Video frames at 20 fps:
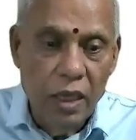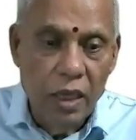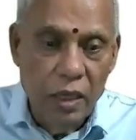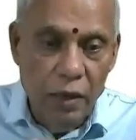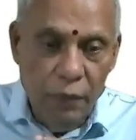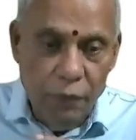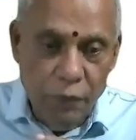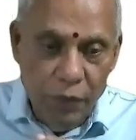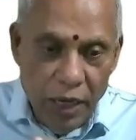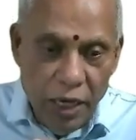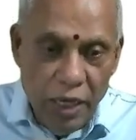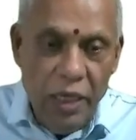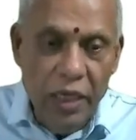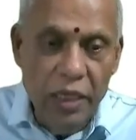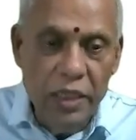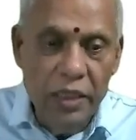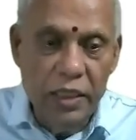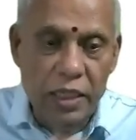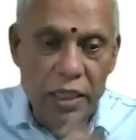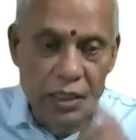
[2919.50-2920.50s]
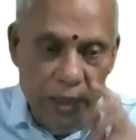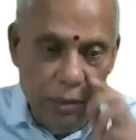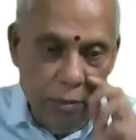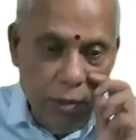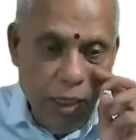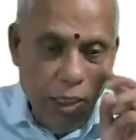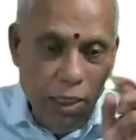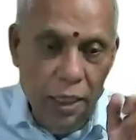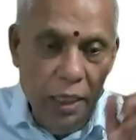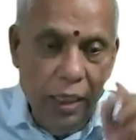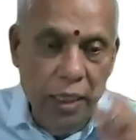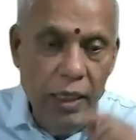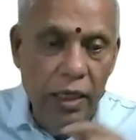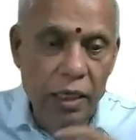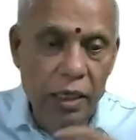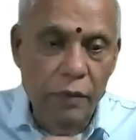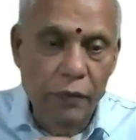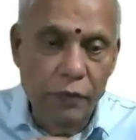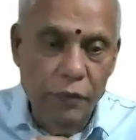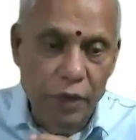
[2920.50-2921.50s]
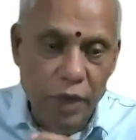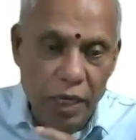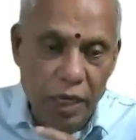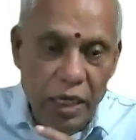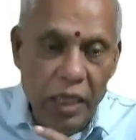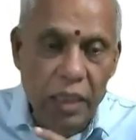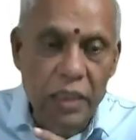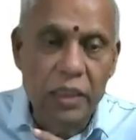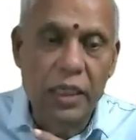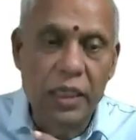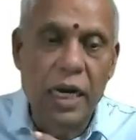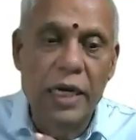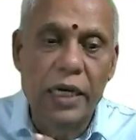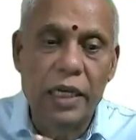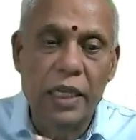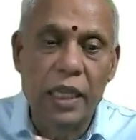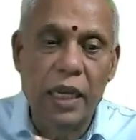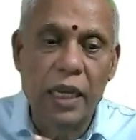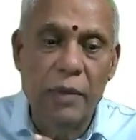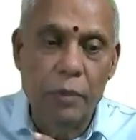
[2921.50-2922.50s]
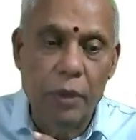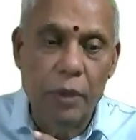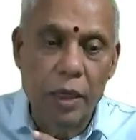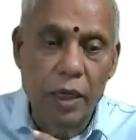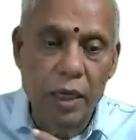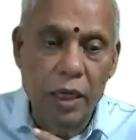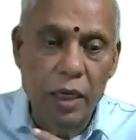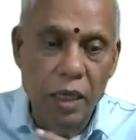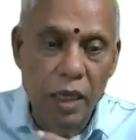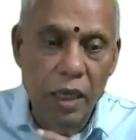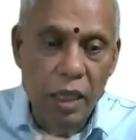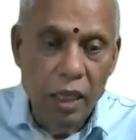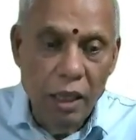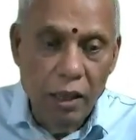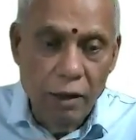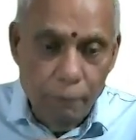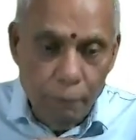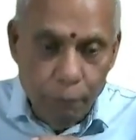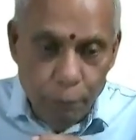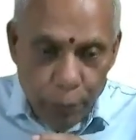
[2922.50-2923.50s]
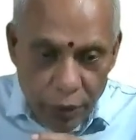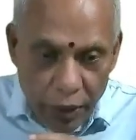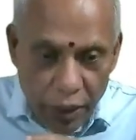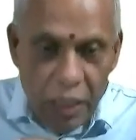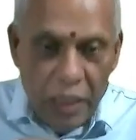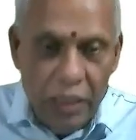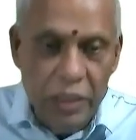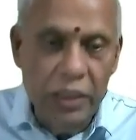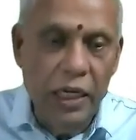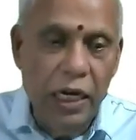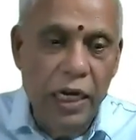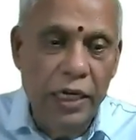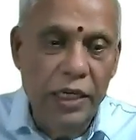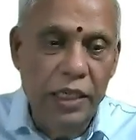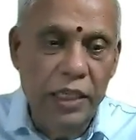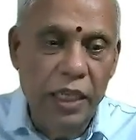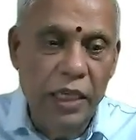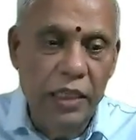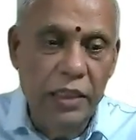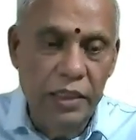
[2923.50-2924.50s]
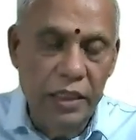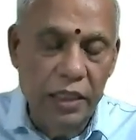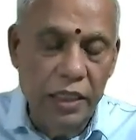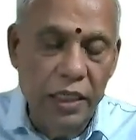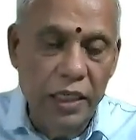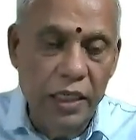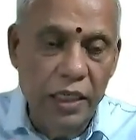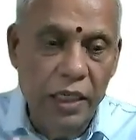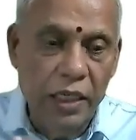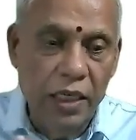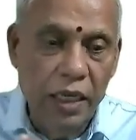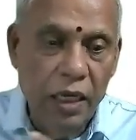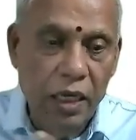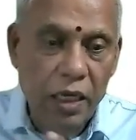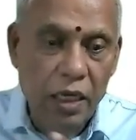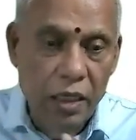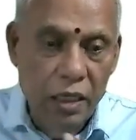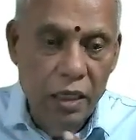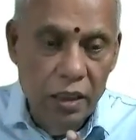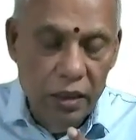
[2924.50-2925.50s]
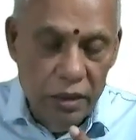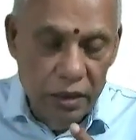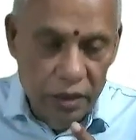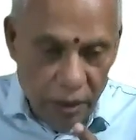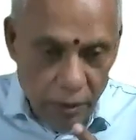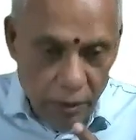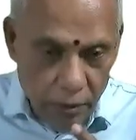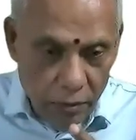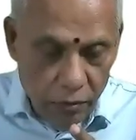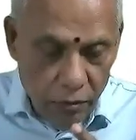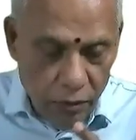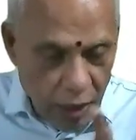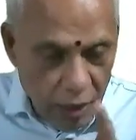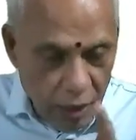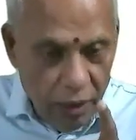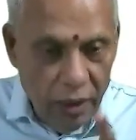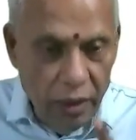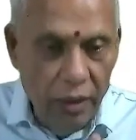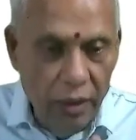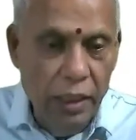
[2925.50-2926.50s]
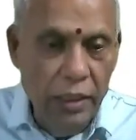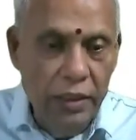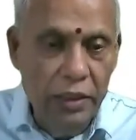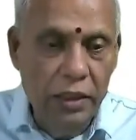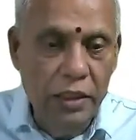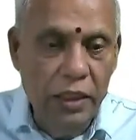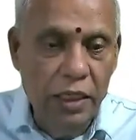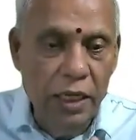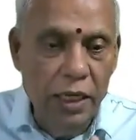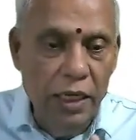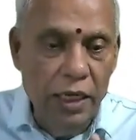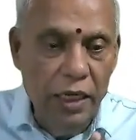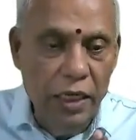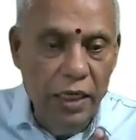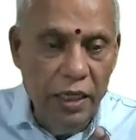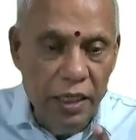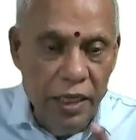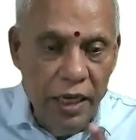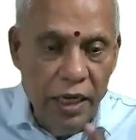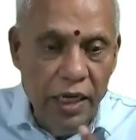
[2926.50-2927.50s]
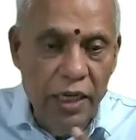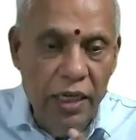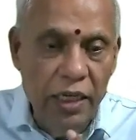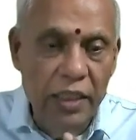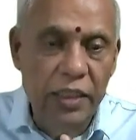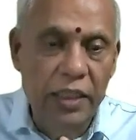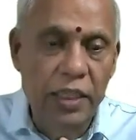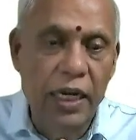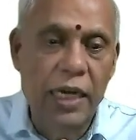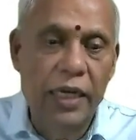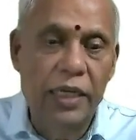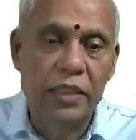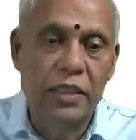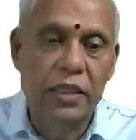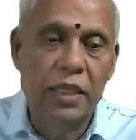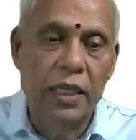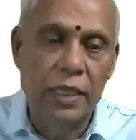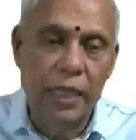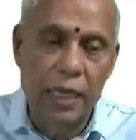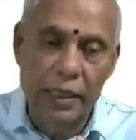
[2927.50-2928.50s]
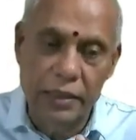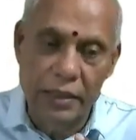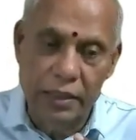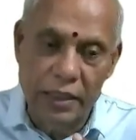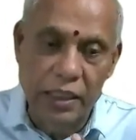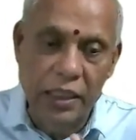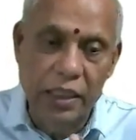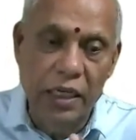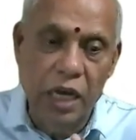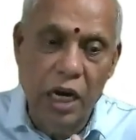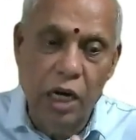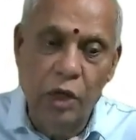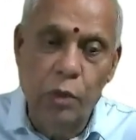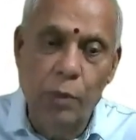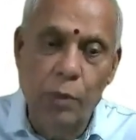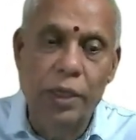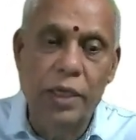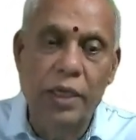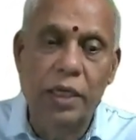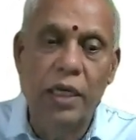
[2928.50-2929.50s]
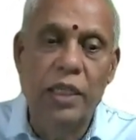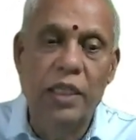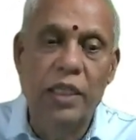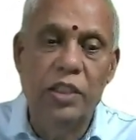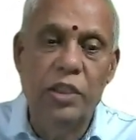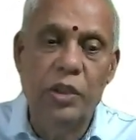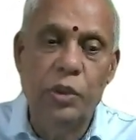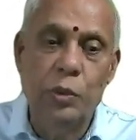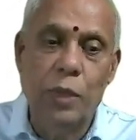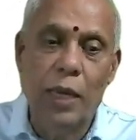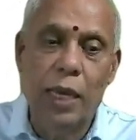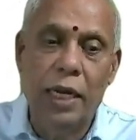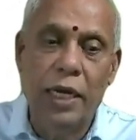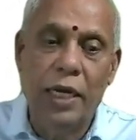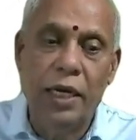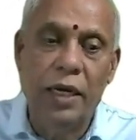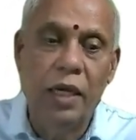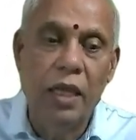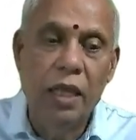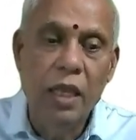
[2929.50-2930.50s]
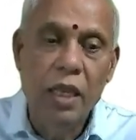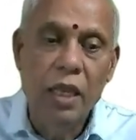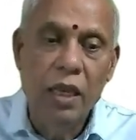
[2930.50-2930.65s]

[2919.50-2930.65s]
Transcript: If A is similarly, if A is greater than B, B is greater than C, then necessarily A is greater than C. Automatically, this is valid.